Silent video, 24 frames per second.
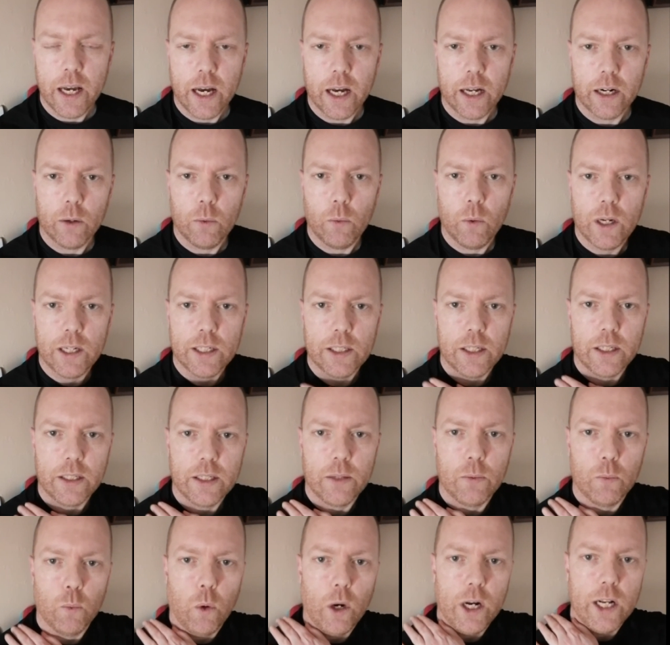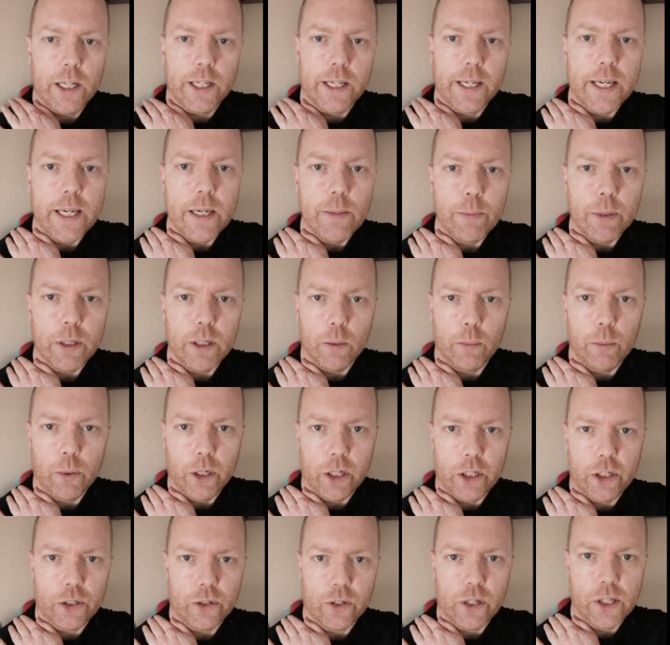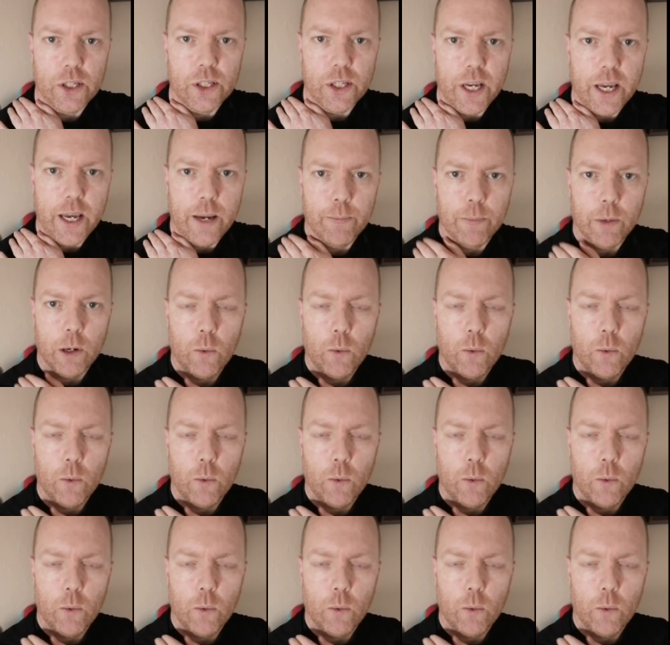And I want to, while keeping the pressure the same,